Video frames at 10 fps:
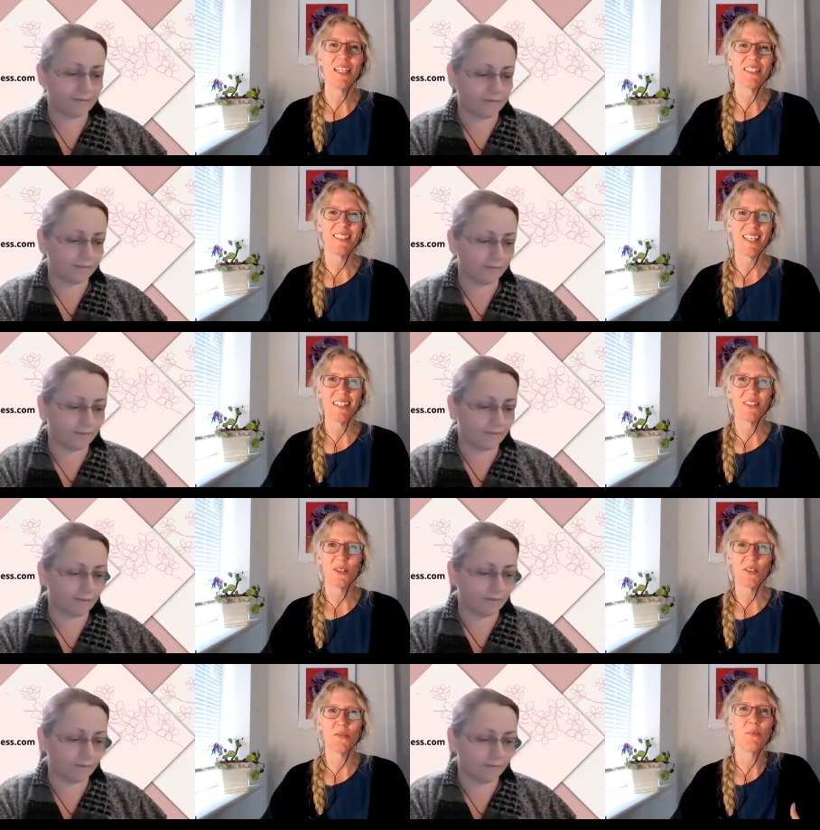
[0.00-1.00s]
Speaker 1: that sense
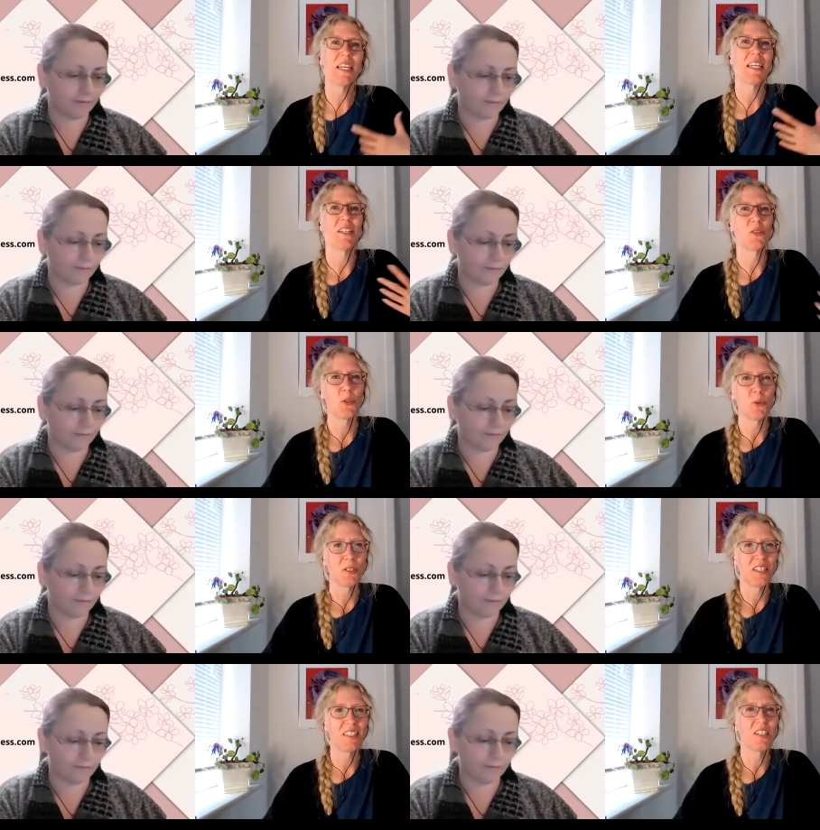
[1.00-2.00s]
of making sure
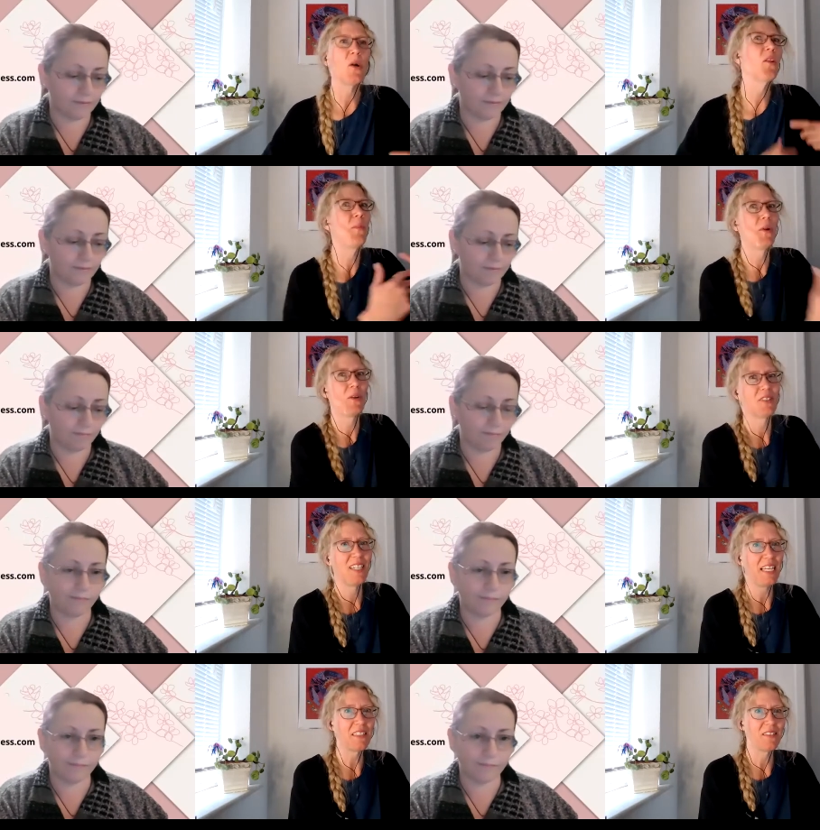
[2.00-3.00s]
that the other person
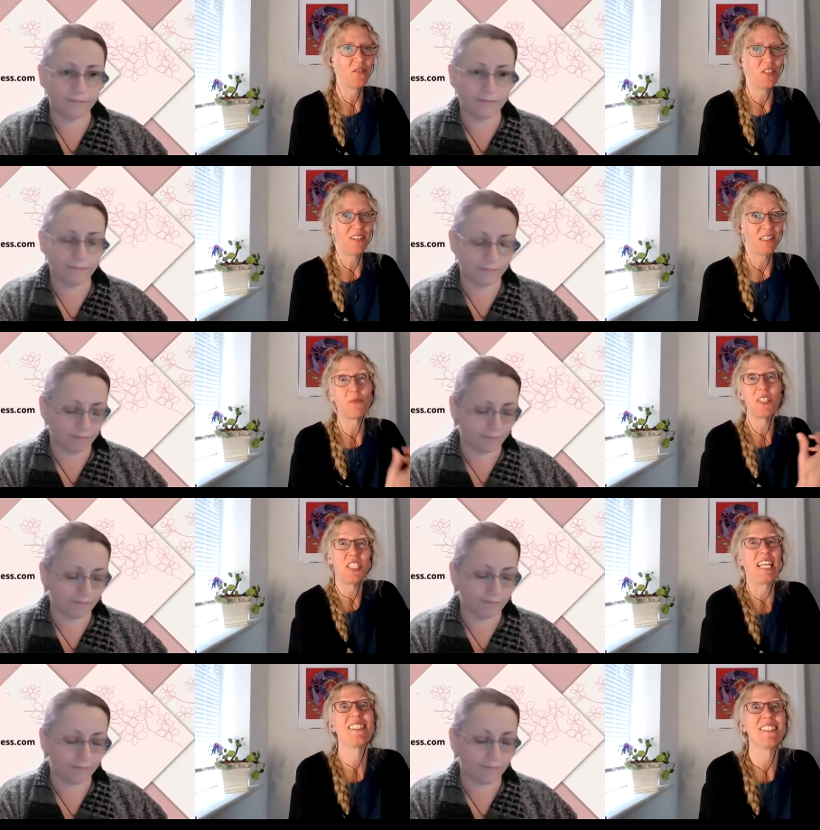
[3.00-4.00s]
isn't feeling
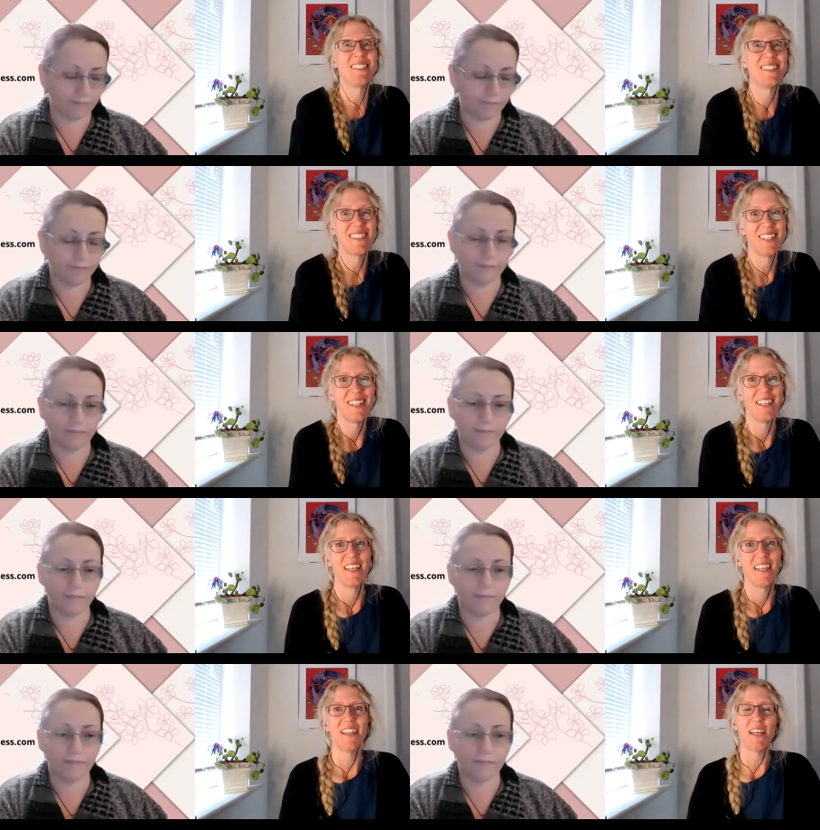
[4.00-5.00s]
rejected
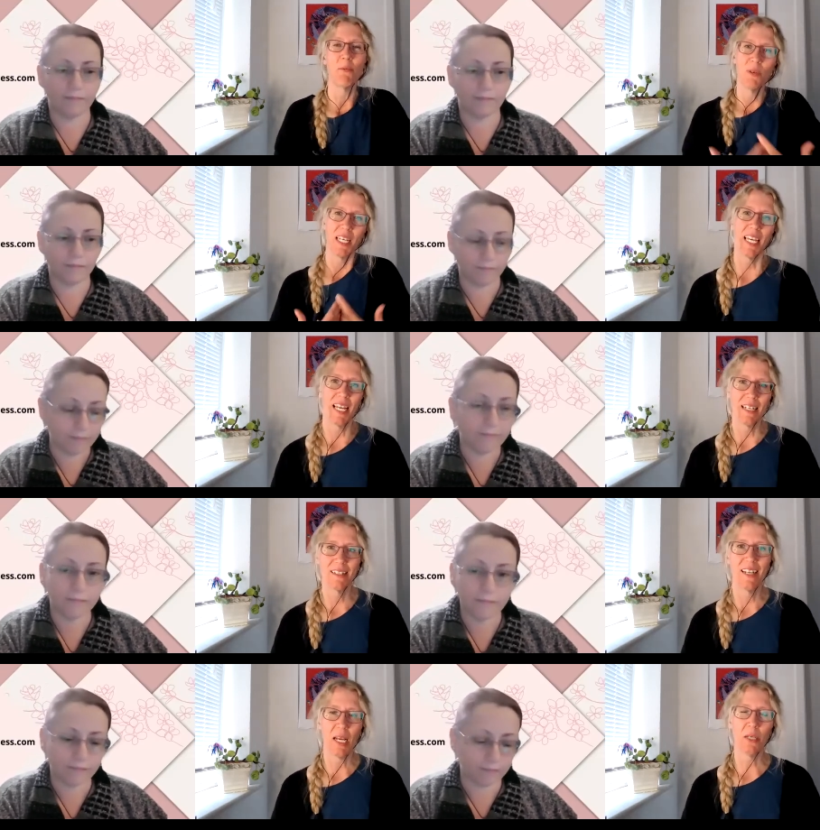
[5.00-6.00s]
that we
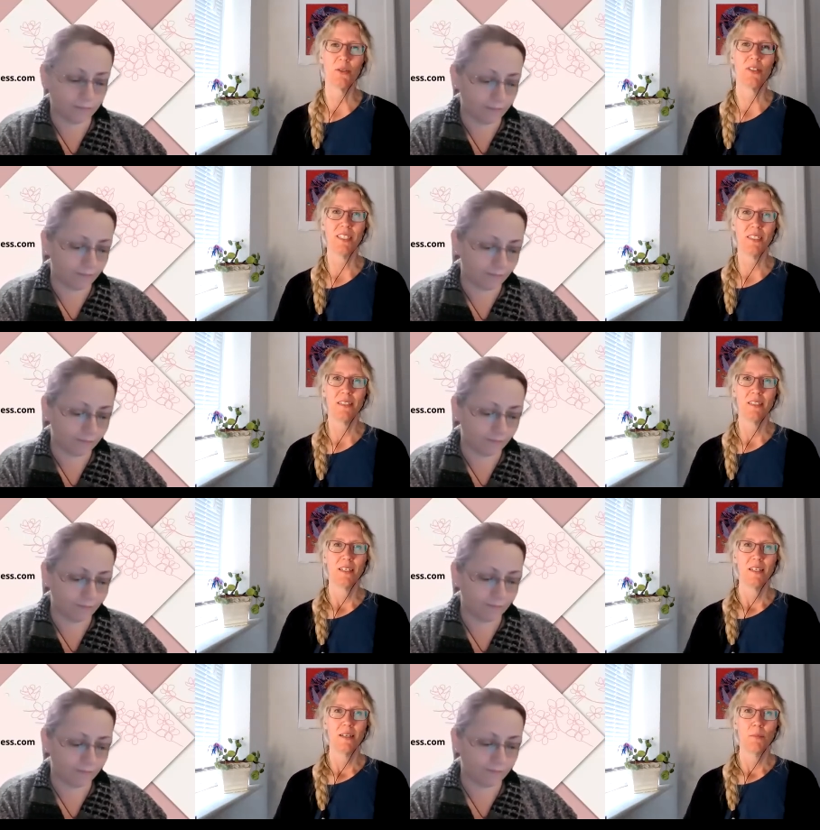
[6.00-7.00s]
can actually
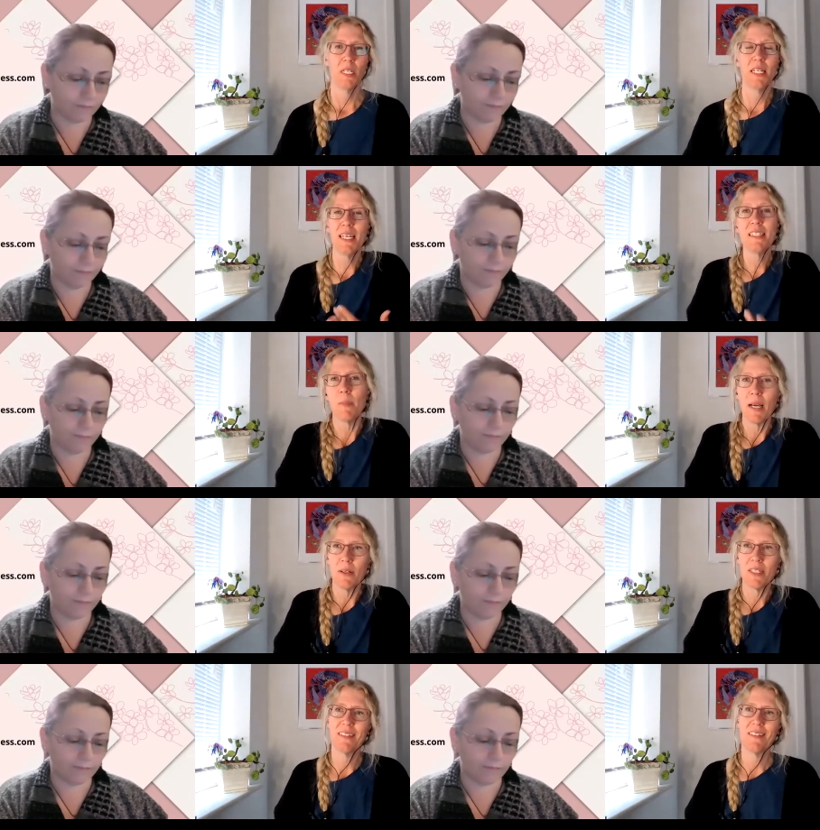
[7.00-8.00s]
be nice about
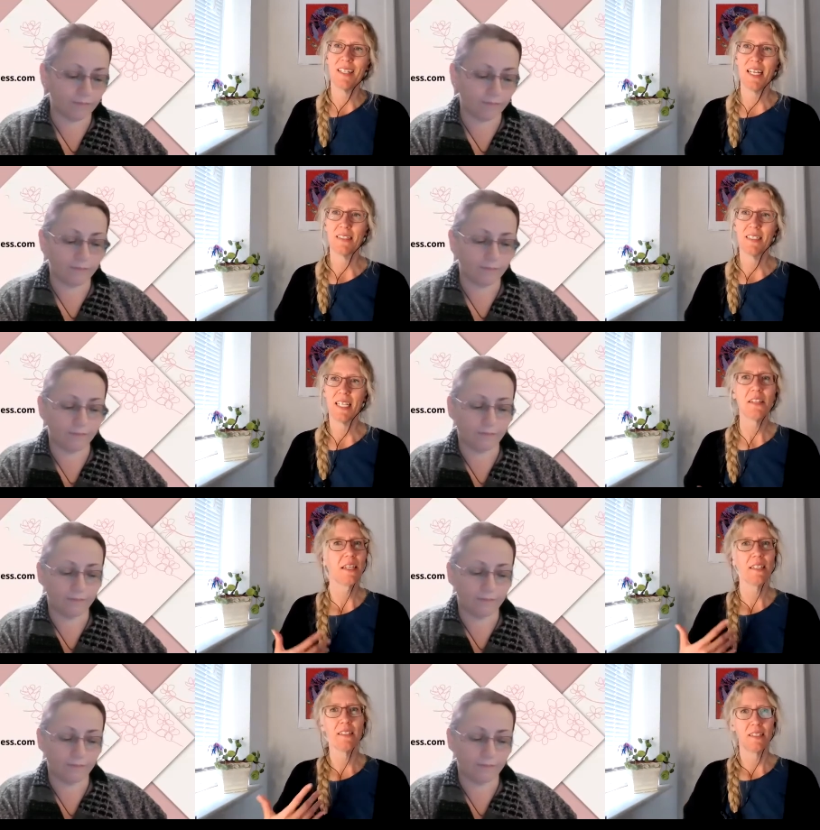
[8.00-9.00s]
it and, and say
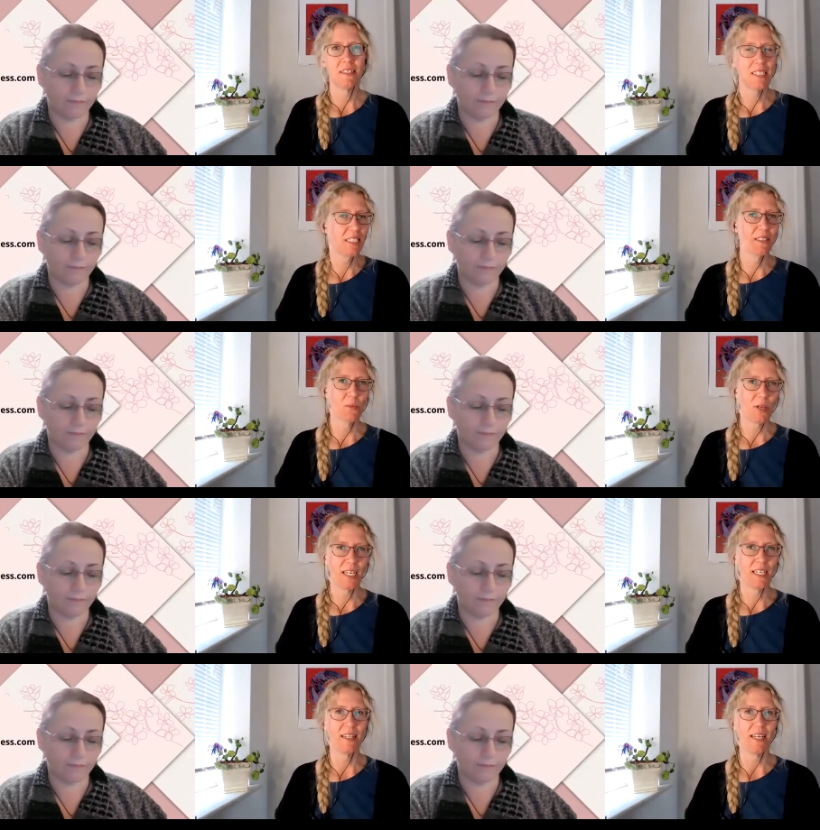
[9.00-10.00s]
things in a decent
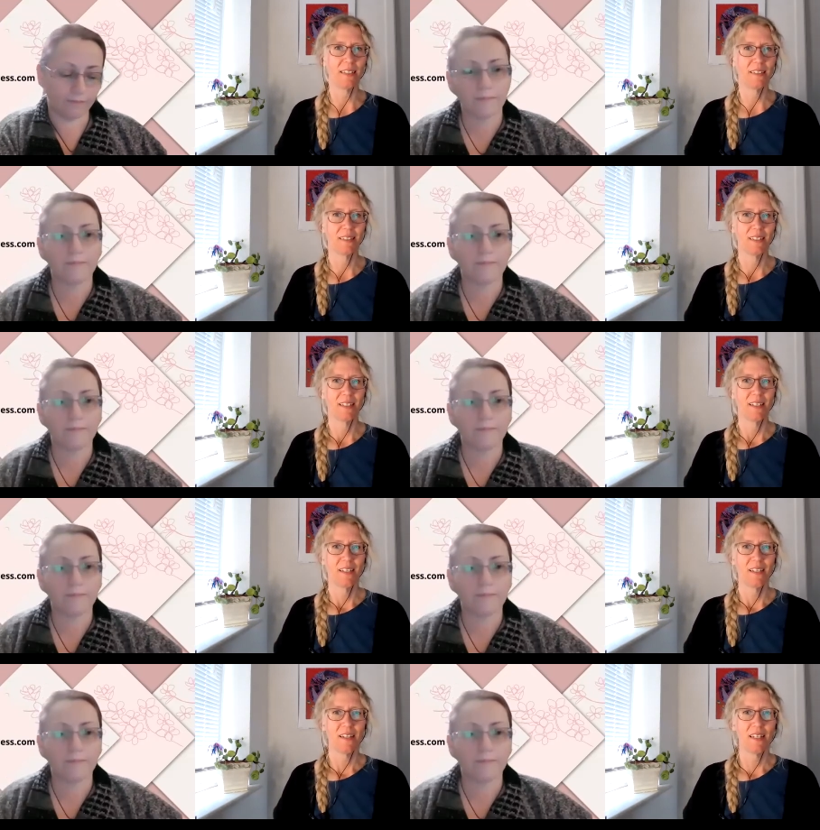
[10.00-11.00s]
way that
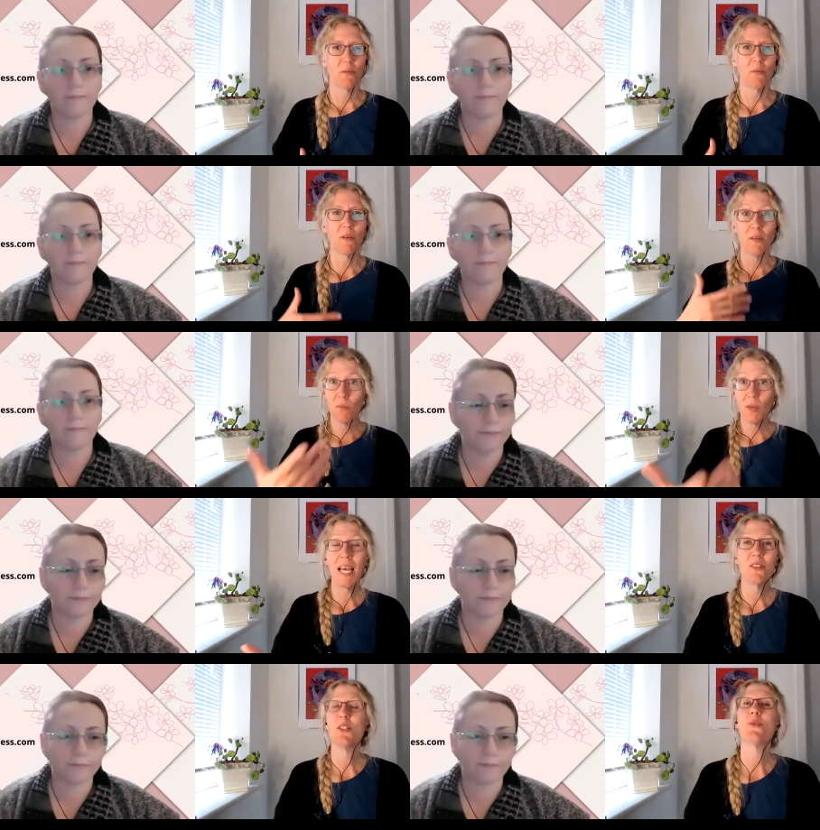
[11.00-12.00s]
that
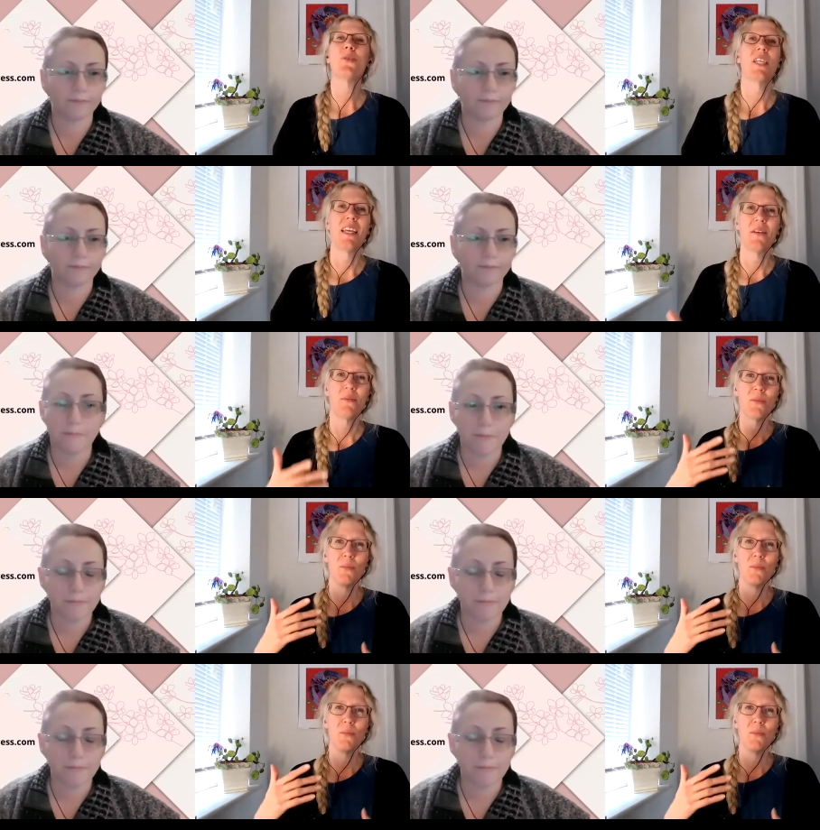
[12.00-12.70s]
as you say